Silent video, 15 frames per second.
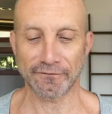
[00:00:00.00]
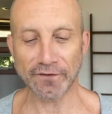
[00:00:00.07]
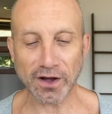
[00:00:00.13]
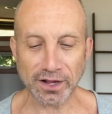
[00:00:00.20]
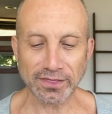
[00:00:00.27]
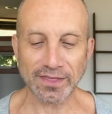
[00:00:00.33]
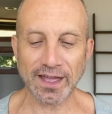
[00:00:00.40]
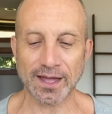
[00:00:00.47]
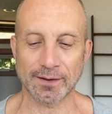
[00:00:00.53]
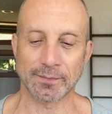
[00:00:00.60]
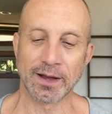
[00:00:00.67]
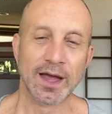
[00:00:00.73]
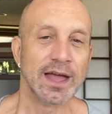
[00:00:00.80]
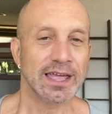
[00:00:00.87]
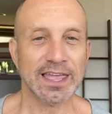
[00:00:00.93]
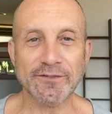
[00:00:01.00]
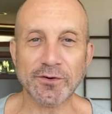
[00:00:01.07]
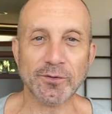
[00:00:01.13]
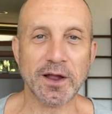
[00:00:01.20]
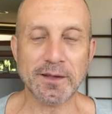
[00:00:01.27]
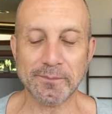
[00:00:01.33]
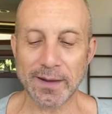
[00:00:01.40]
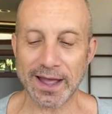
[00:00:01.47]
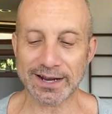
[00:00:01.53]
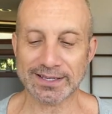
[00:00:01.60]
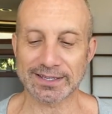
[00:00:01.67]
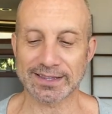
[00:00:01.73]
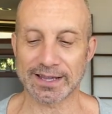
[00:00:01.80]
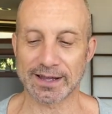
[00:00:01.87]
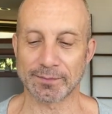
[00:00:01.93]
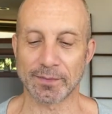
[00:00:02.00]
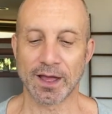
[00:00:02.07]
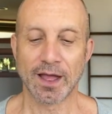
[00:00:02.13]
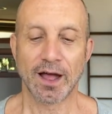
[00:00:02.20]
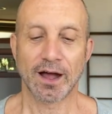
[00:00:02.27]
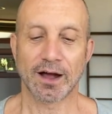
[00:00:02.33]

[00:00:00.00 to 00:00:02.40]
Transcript: Fuck them. Give it right back to them.